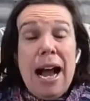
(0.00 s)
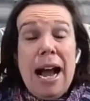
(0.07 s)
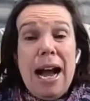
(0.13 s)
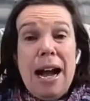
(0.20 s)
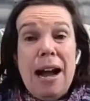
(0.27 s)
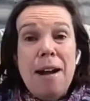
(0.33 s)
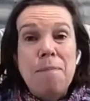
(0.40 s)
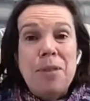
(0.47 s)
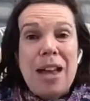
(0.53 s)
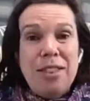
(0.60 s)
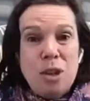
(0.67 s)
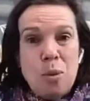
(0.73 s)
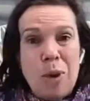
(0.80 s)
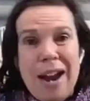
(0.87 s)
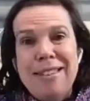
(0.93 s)
and
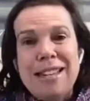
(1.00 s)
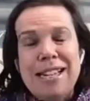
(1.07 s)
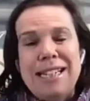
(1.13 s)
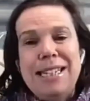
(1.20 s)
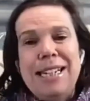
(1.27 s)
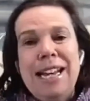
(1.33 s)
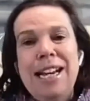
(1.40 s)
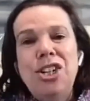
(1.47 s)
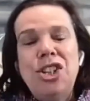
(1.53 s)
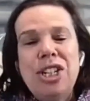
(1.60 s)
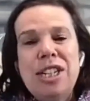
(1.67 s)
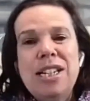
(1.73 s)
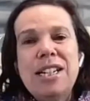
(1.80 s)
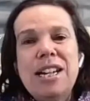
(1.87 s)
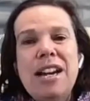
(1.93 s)
the way that it's
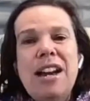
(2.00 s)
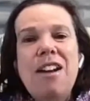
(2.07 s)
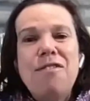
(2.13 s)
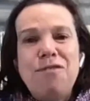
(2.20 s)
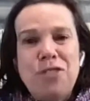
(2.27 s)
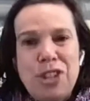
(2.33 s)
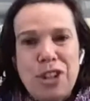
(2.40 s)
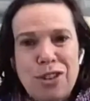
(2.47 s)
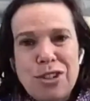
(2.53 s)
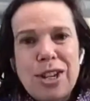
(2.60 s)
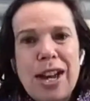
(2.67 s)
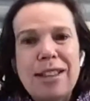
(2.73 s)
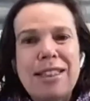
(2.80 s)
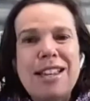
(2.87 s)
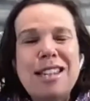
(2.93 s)
tensioned, it feels
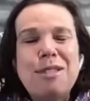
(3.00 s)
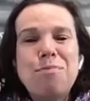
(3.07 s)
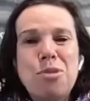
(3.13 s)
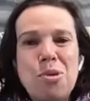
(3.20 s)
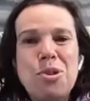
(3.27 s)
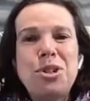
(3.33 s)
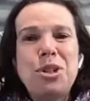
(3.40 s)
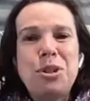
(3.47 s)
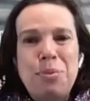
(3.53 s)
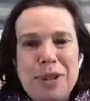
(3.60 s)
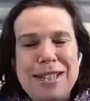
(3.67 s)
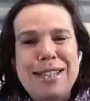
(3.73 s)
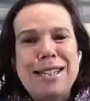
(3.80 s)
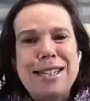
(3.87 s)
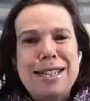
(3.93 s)
like there's more
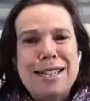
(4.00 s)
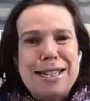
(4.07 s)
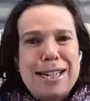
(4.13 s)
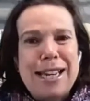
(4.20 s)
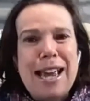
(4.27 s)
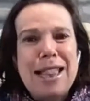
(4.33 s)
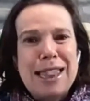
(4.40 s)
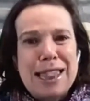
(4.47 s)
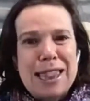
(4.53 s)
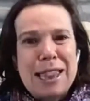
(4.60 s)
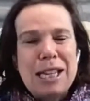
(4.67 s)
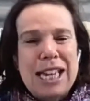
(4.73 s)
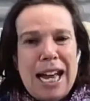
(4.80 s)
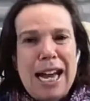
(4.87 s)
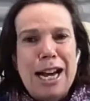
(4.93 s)
twists to get
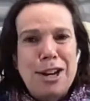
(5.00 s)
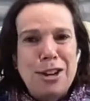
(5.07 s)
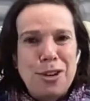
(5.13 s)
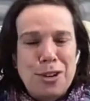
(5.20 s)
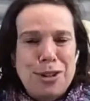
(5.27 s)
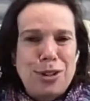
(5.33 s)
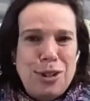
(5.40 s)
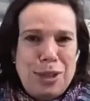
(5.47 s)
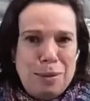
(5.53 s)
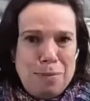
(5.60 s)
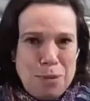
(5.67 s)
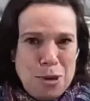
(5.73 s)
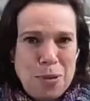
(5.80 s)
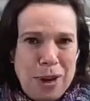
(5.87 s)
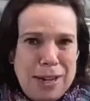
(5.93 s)
the yarn onto the
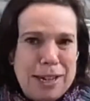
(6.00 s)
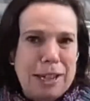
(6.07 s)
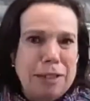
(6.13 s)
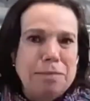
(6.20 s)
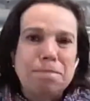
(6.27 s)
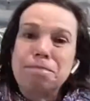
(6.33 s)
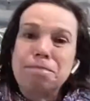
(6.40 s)
ball winder.